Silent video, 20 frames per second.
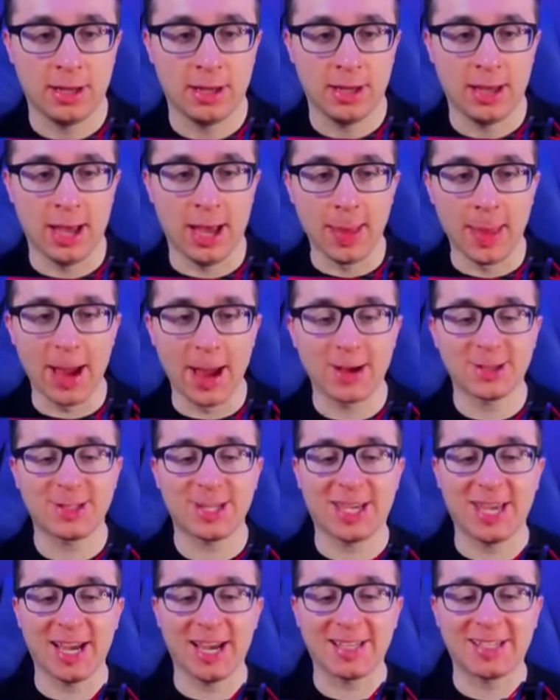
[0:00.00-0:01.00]
And there's
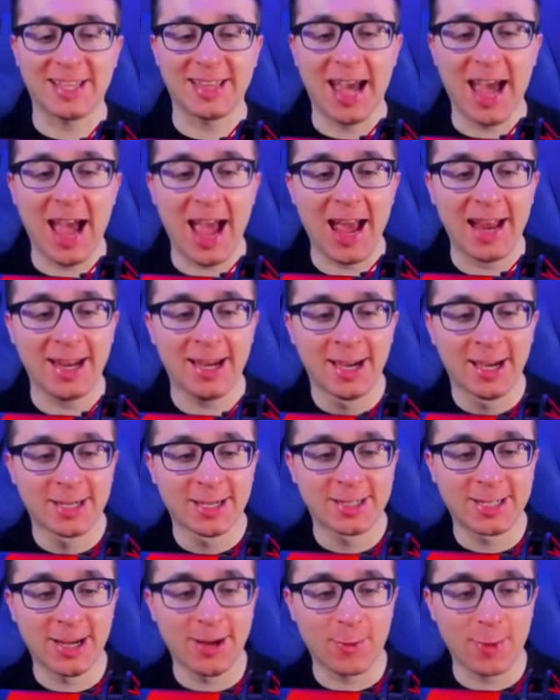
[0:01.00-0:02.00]
the kick to the head
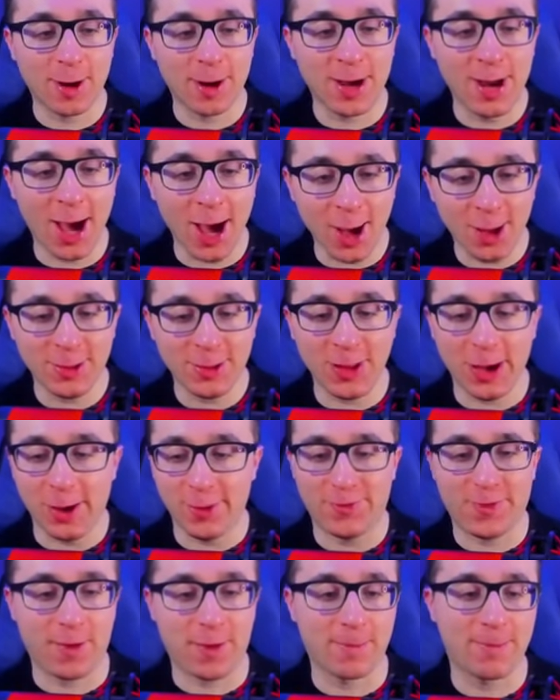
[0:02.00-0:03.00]
to
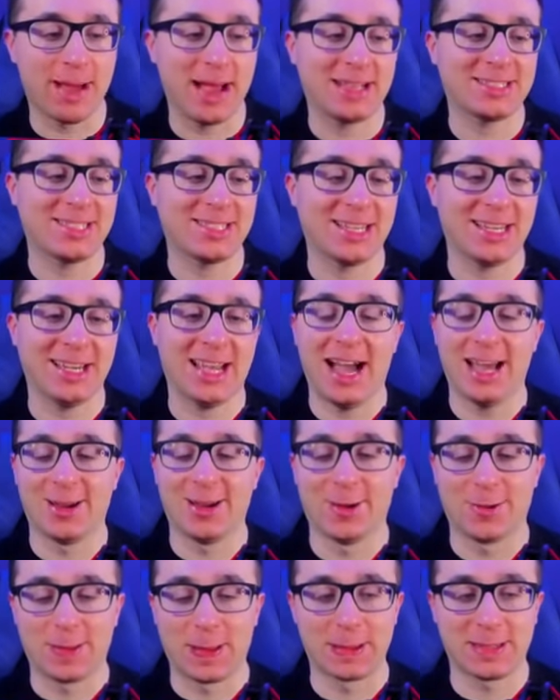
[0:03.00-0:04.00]
Ronaldo for Messi. I
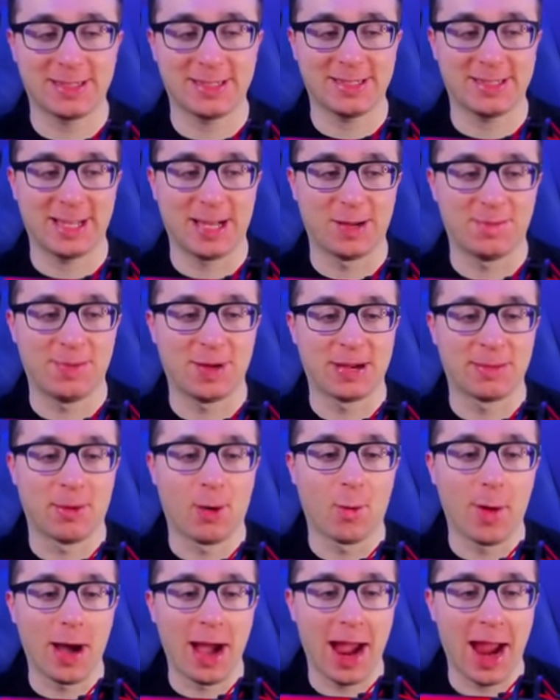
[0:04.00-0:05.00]
don't think this is going to put him
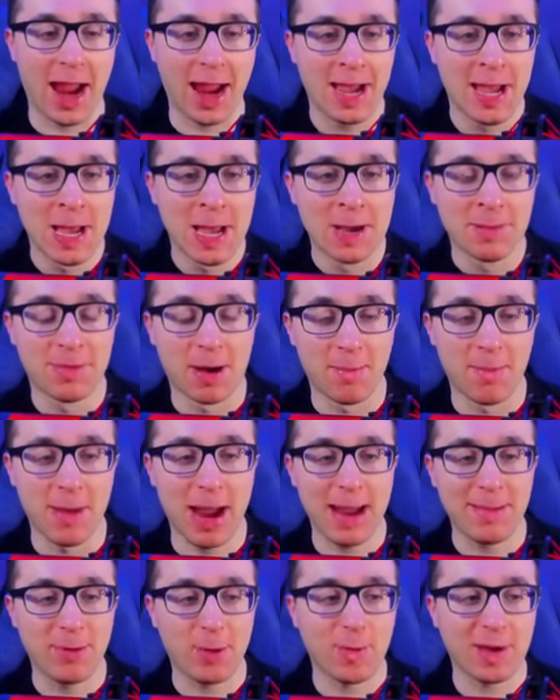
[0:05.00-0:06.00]
away, but
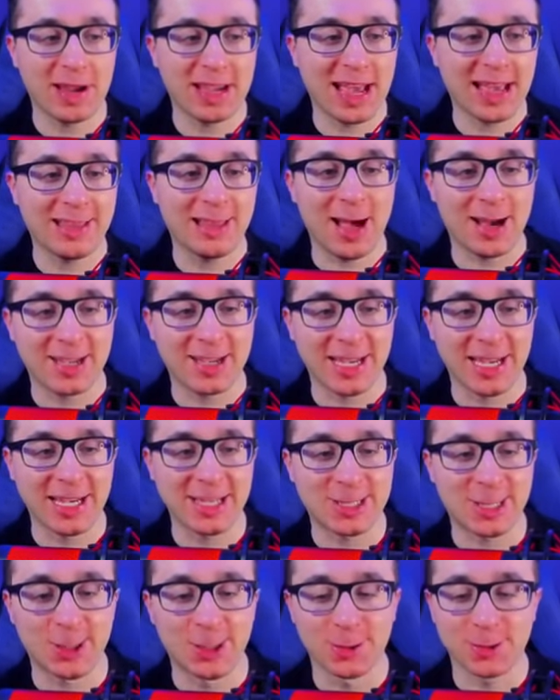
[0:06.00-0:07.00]
maybe we get lucky.
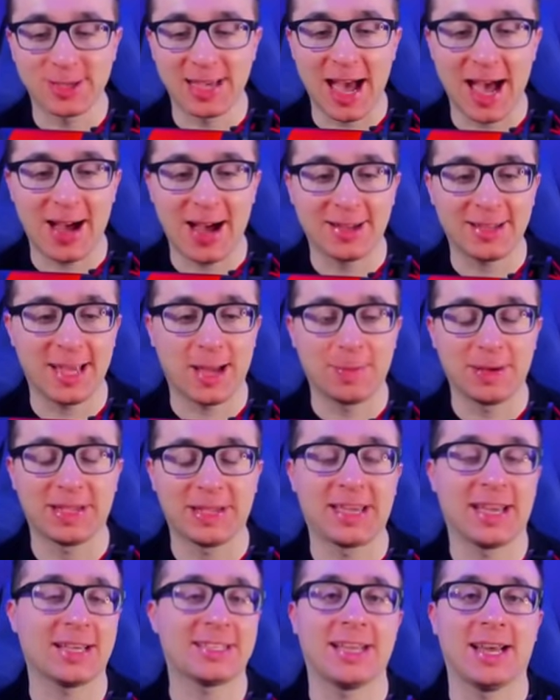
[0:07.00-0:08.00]
2 count. Yep,
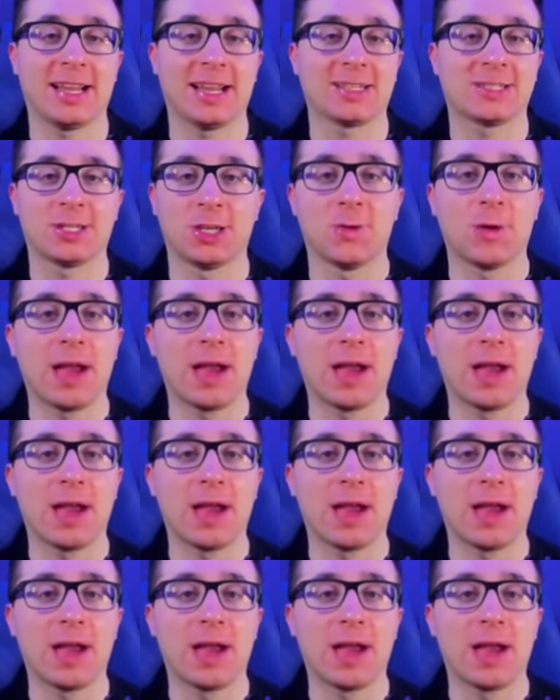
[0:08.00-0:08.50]
he kicks out at 2.